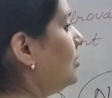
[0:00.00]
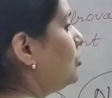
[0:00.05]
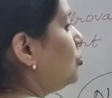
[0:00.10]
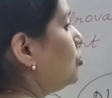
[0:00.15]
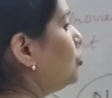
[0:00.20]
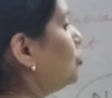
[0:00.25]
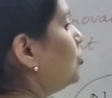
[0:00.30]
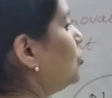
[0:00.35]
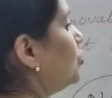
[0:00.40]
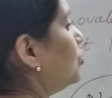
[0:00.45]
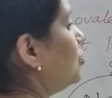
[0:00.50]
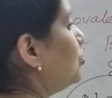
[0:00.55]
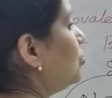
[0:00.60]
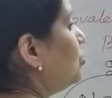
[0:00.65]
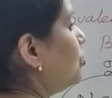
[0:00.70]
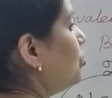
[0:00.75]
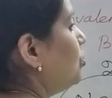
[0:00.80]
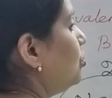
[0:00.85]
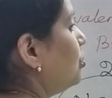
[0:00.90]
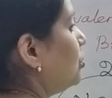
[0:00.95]

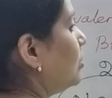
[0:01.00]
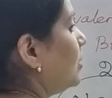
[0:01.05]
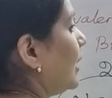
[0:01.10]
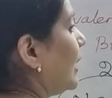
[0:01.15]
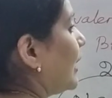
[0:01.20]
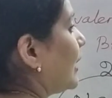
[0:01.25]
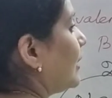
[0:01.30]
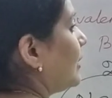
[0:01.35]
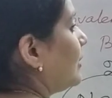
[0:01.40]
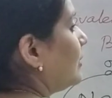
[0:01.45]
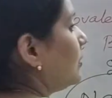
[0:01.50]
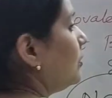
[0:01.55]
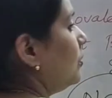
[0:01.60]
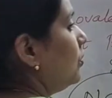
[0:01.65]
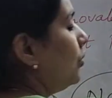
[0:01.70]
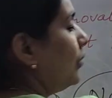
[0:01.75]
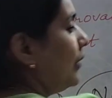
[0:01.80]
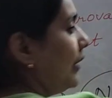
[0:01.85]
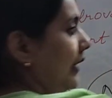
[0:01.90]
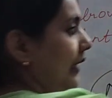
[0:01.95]
to
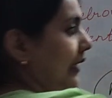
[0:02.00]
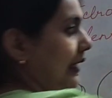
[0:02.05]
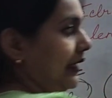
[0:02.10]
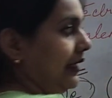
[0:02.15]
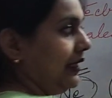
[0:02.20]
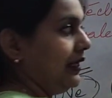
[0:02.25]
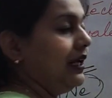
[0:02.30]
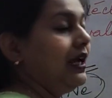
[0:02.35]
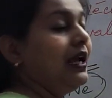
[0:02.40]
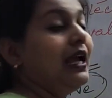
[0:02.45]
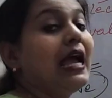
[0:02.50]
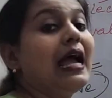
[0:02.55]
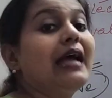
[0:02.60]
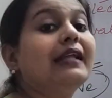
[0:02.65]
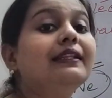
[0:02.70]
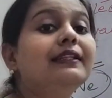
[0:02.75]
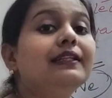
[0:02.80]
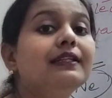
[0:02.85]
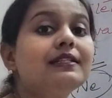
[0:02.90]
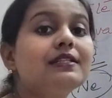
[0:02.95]
chlorine,
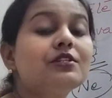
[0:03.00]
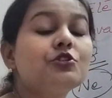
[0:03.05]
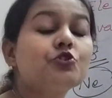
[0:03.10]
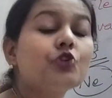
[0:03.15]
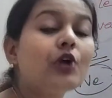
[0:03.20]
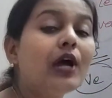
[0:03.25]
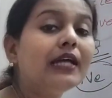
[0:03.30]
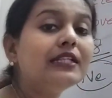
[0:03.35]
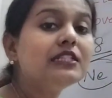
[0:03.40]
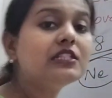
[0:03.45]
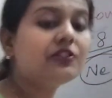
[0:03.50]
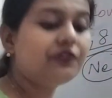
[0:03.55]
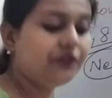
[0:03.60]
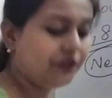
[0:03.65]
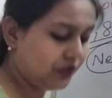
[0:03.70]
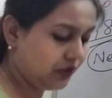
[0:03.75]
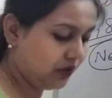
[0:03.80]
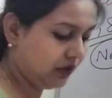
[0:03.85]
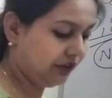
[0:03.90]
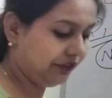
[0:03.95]
and this
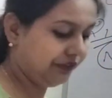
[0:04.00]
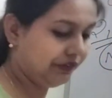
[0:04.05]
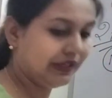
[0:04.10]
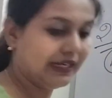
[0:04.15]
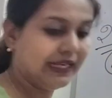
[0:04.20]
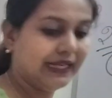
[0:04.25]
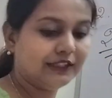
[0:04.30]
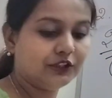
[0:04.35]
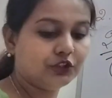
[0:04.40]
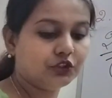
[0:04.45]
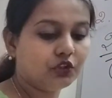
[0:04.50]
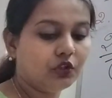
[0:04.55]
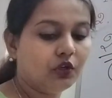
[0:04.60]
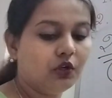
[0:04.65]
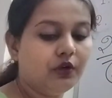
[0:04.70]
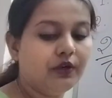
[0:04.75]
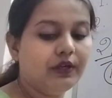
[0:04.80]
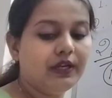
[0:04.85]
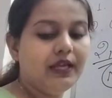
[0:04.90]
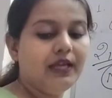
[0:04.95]
transfer of
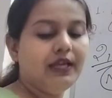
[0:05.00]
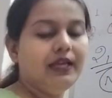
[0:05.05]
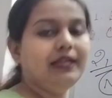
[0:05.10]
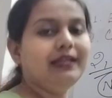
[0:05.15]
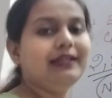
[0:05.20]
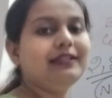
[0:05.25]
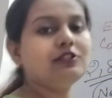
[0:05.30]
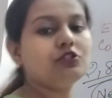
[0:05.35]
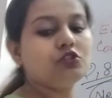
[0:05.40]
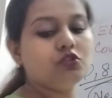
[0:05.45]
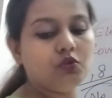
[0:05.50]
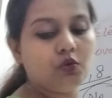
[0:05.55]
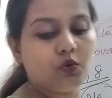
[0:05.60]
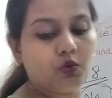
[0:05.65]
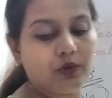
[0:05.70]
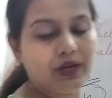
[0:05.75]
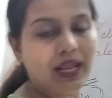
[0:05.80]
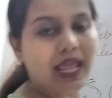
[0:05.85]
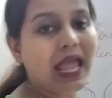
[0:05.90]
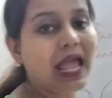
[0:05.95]
electron is
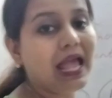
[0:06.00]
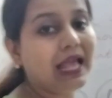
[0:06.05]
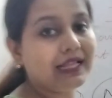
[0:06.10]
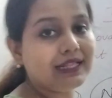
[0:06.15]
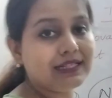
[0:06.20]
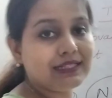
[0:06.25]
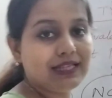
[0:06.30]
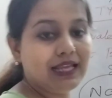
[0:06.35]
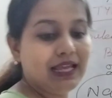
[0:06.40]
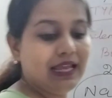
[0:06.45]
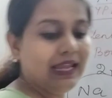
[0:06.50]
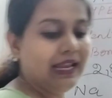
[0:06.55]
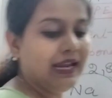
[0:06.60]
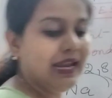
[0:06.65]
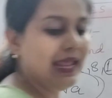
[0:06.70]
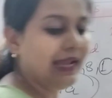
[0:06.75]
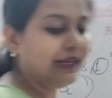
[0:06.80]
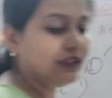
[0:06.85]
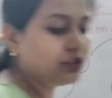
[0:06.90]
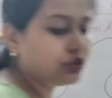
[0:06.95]
known as
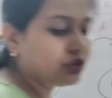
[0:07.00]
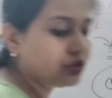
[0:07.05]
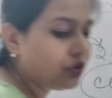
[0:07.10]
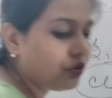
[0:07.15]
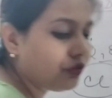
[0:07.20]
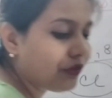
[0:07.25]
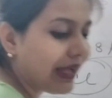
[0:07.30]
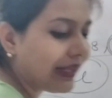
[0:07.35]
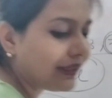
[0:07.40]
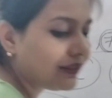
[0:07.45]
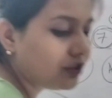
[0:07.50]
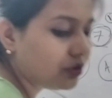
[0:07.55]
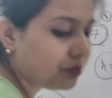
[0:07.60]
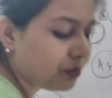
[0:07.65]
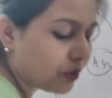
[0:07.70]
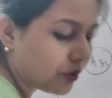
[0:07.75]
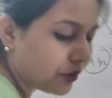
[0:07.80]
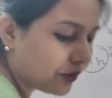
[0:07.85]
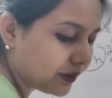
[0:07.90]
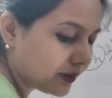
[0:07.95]
electrovalent
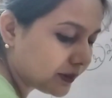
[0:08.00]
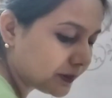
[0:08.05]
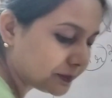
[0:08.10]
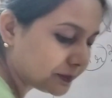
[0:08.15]
bond.